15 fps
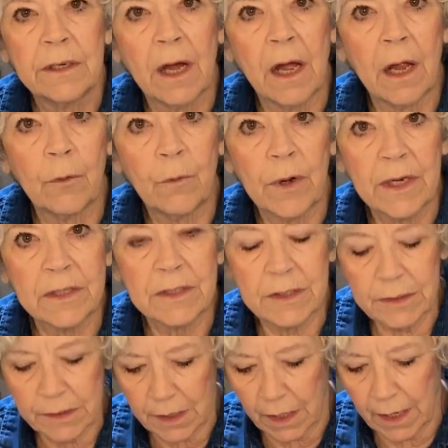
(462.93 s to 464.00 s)
resin
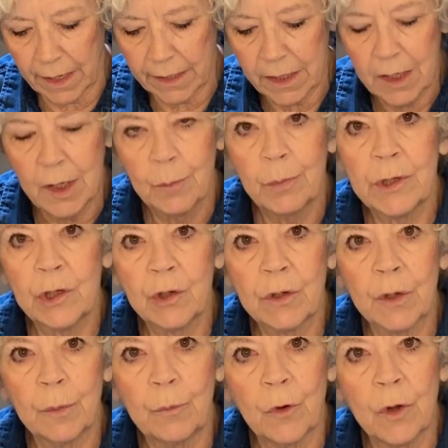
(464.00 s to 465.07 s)
dye, but you
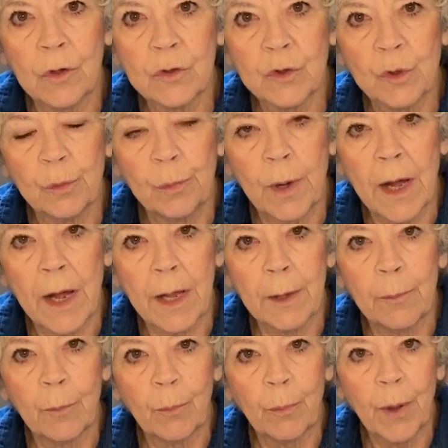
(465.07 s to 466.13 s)
can also buy
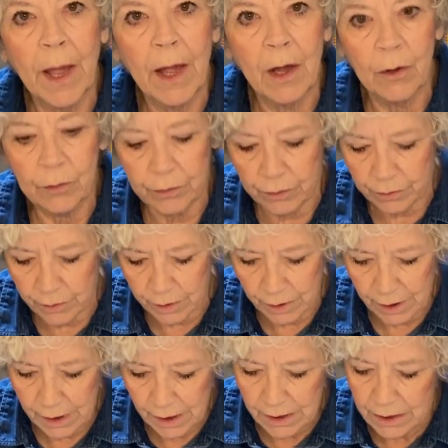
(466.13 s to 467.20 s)
powdered.
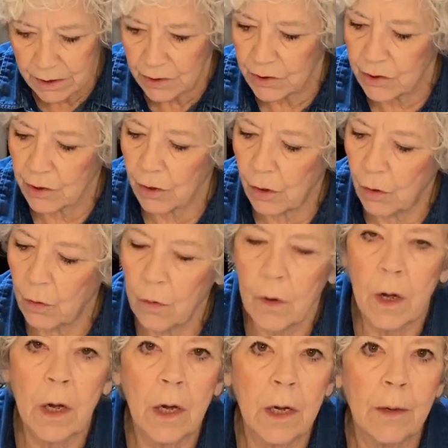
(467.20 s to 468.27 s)
So
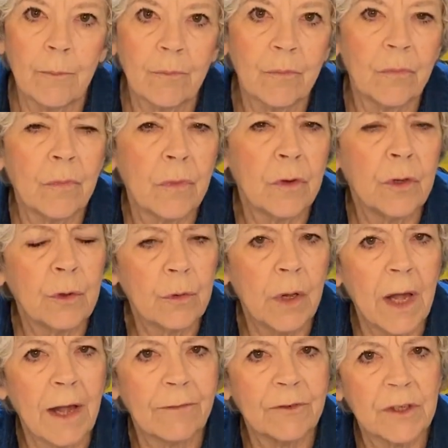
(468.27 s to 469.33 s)
you will
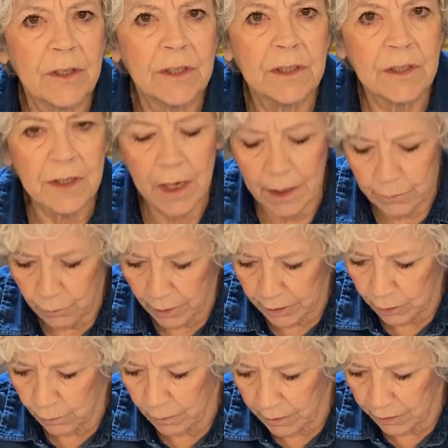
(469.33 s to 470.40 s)
have to decide what
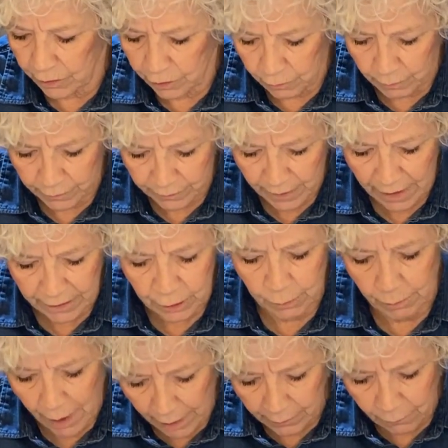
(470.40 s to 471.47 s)
you want to do with that. You
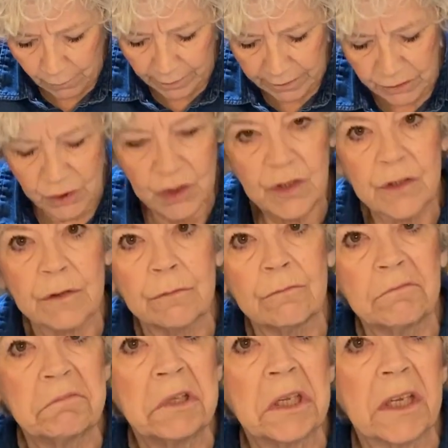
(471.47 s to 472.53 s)
might want to just
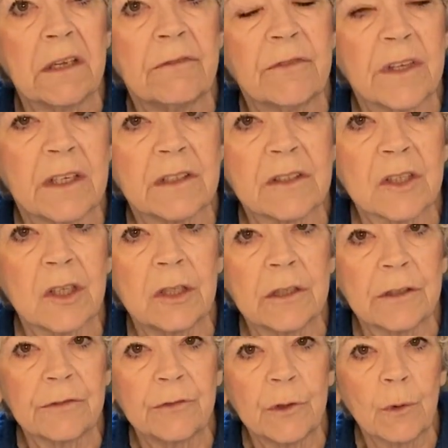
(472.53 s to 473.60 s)
leave things
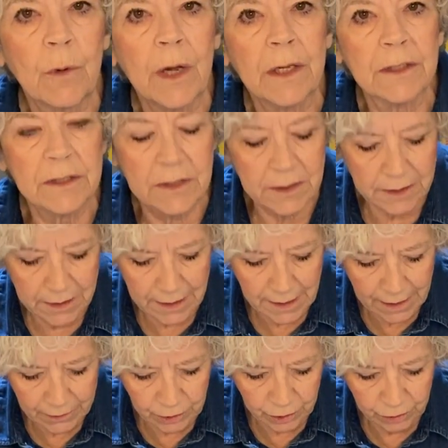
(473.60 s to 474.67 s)
clear for a while to see how
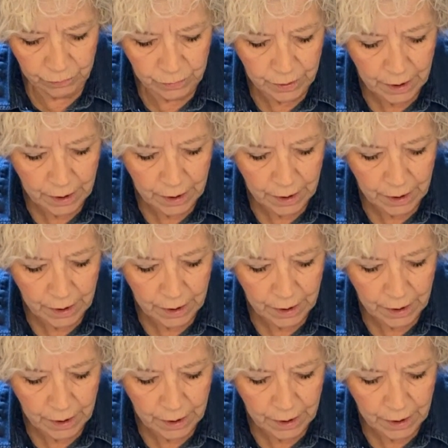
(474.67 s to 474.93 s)
you